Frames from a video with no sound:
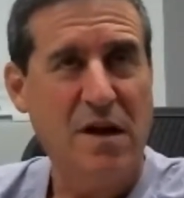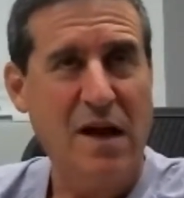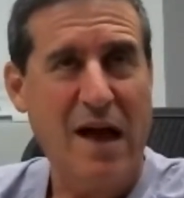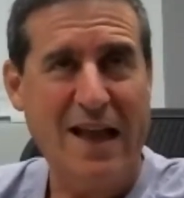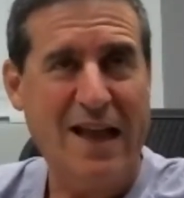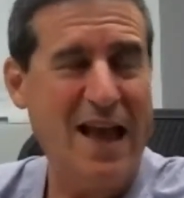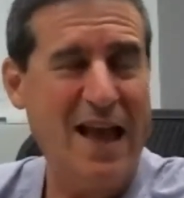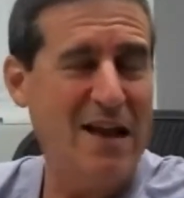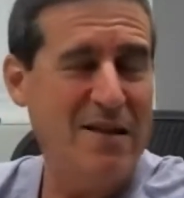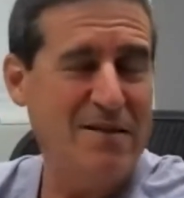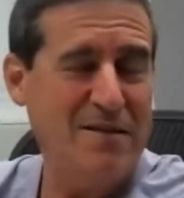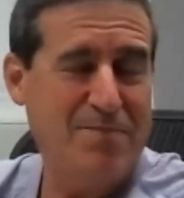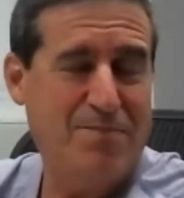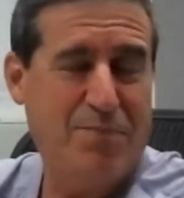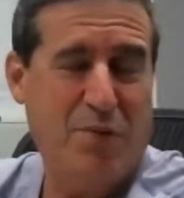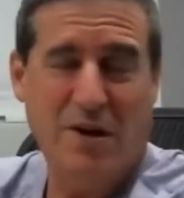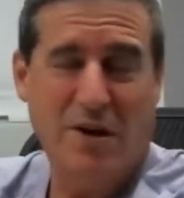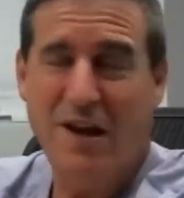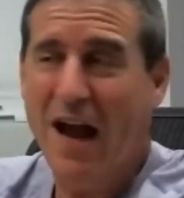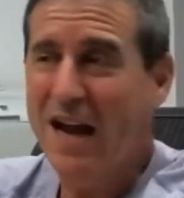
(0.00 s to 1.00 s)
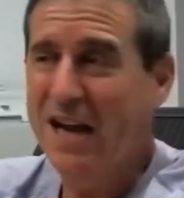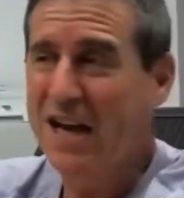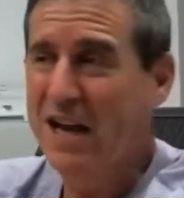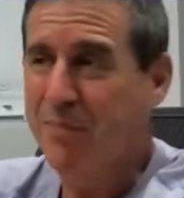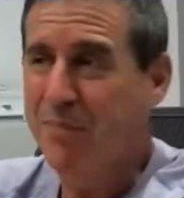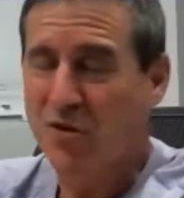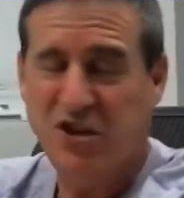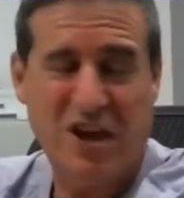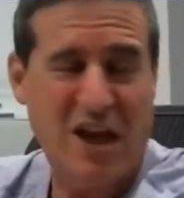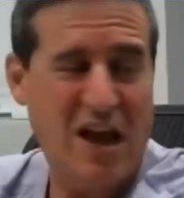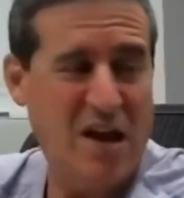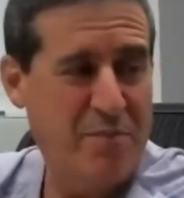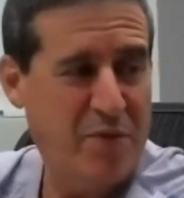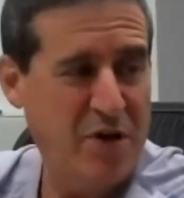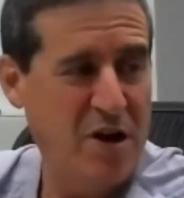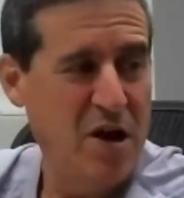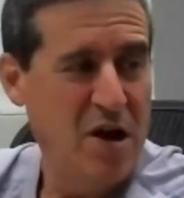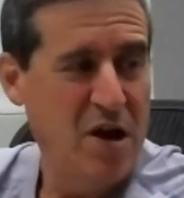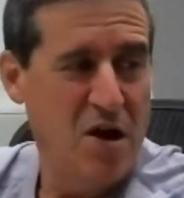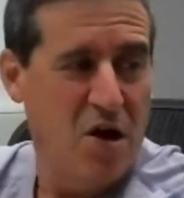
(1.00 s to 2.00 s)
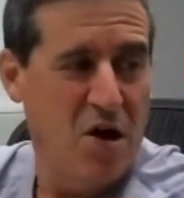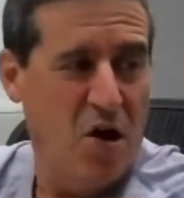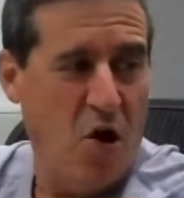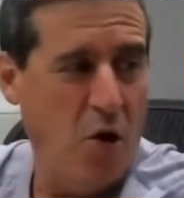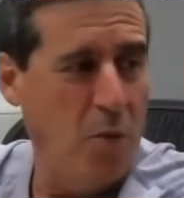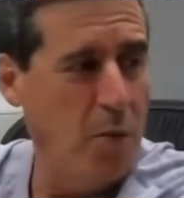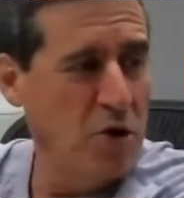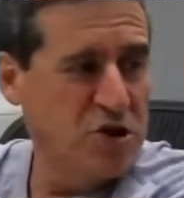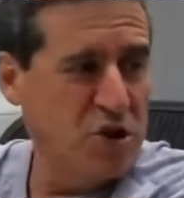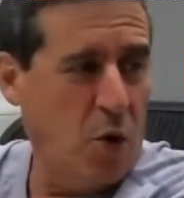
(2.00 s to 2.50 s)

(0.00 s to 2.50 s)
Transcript: I can't put ninety percent, but almost